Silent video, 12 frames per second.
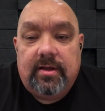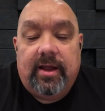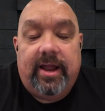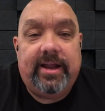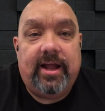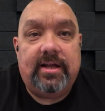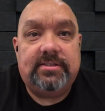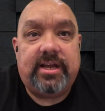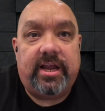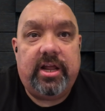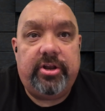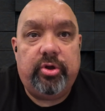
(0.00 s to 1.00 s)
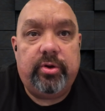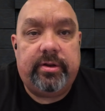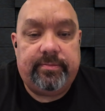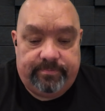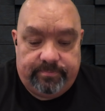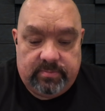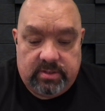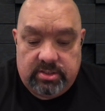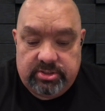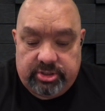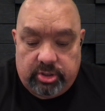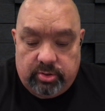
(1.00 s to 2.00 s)
Hey guys, how y'all doing?
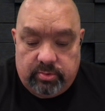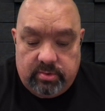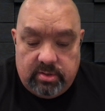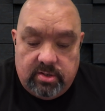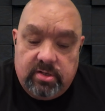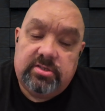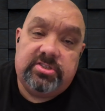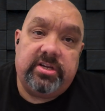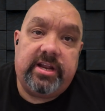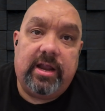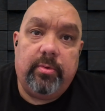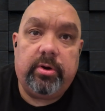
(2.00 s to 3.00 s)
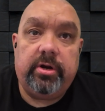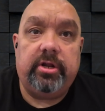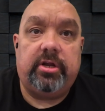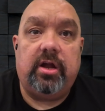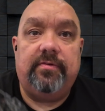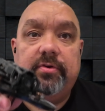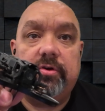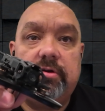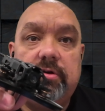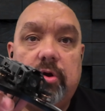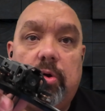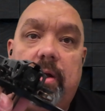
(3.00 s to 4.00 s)
So today we're going to
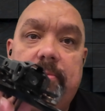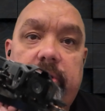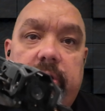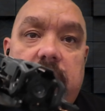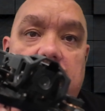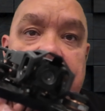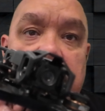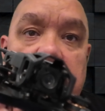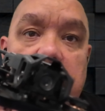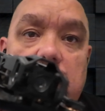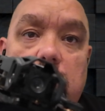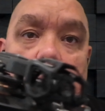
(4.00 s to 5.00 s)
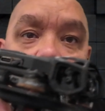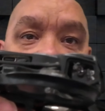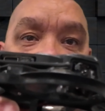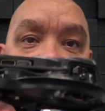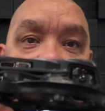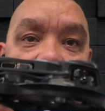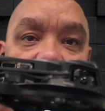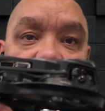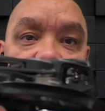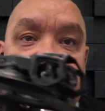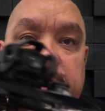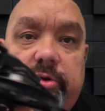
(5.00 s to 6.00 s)
cover, or I'm going to cover, what I
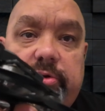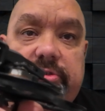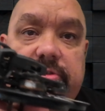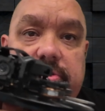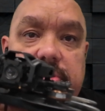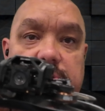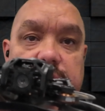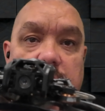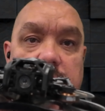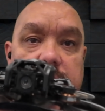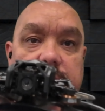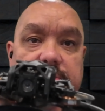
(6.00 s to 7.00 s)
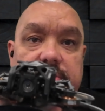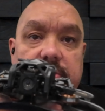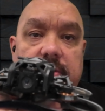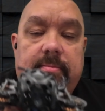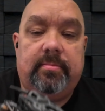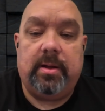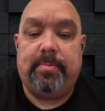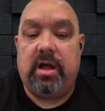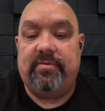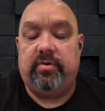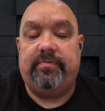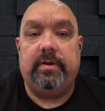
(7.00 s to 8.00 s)
actually use to charge my
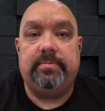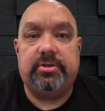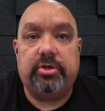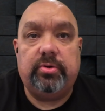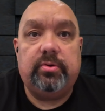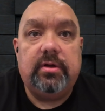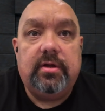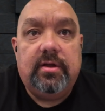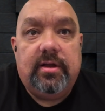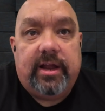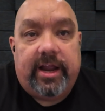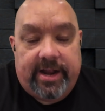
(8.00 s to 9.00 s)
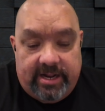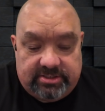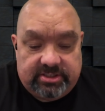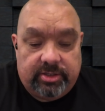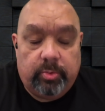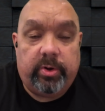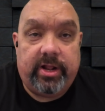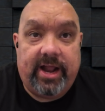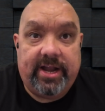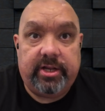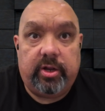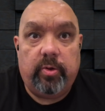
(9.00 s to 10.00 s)
Pavo Femto and actually what I
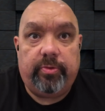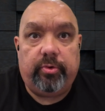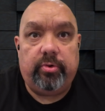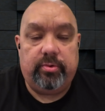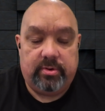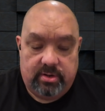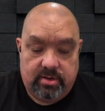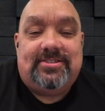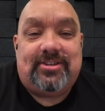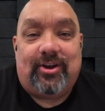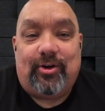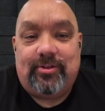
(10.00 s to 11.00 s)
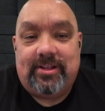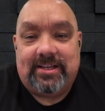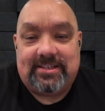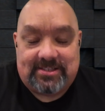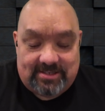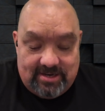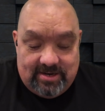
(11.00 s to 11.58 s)
had to go through to learn this.